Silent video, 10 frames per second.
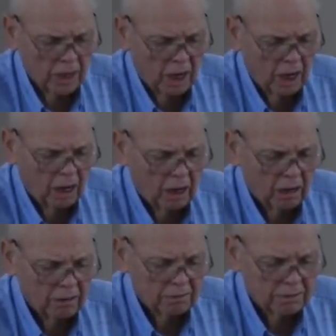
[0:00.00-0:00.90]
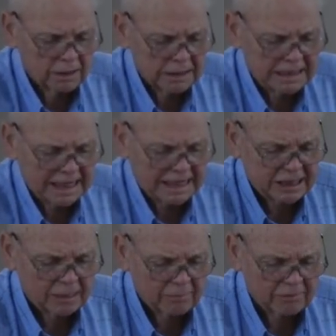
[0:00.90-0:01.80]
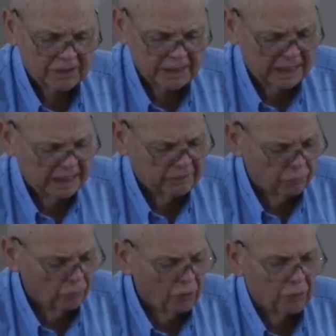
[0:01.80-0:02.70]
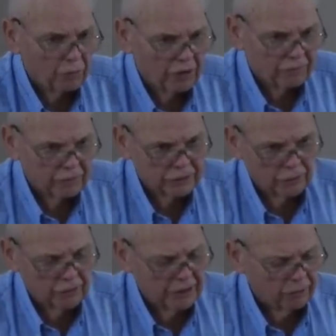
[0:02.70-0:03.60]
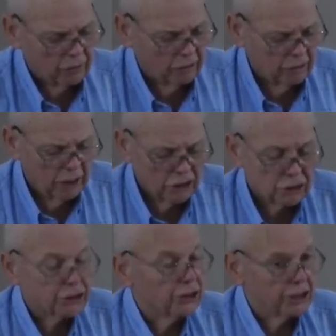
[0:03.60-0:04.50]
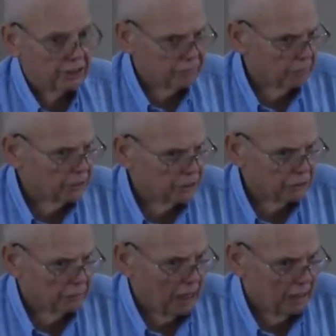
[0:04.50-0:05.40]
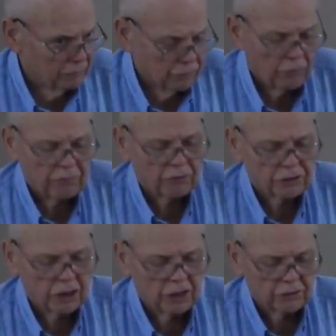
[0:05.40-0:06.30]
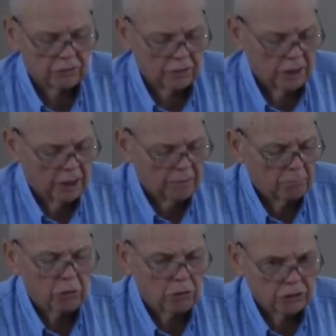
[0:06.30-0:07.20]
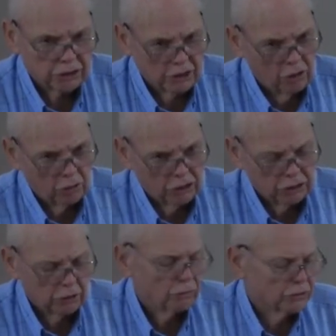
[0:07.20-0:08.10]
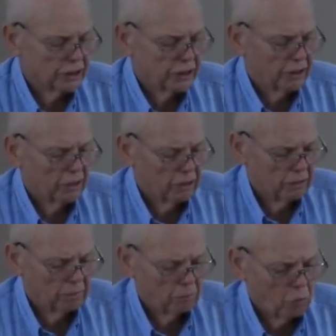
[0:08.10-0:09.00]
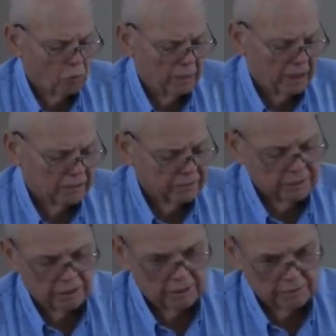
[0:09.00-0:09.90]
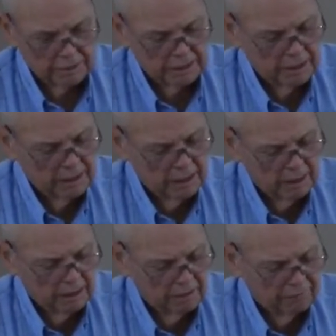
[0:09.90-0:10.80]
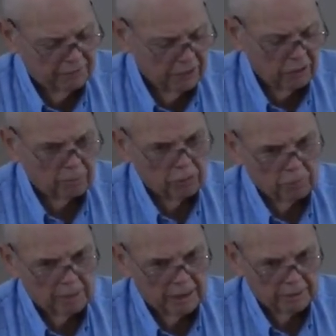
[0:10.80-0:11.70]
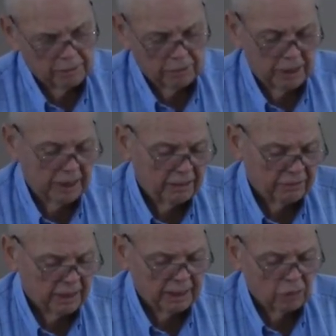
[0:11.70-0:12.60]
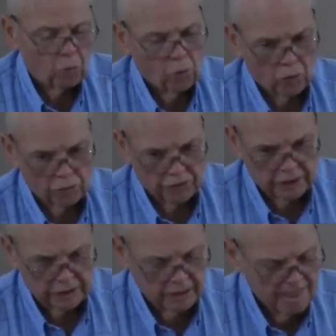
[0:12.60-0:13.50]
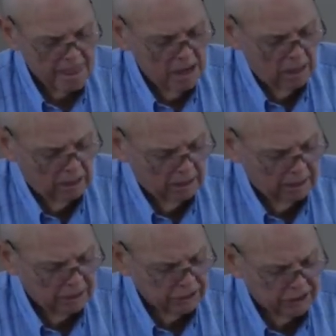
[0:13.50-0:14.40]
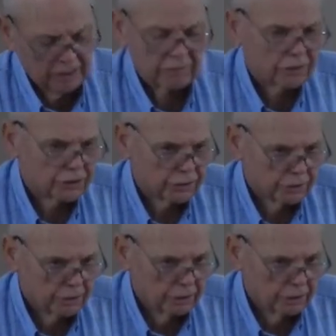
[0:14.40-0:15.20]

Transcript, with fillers: uh, take some of it and run reference on it or study from another. I don't know if there's other books and all that shows any uh, more about uh, uh, Philip or about anything or that uh, Stephen's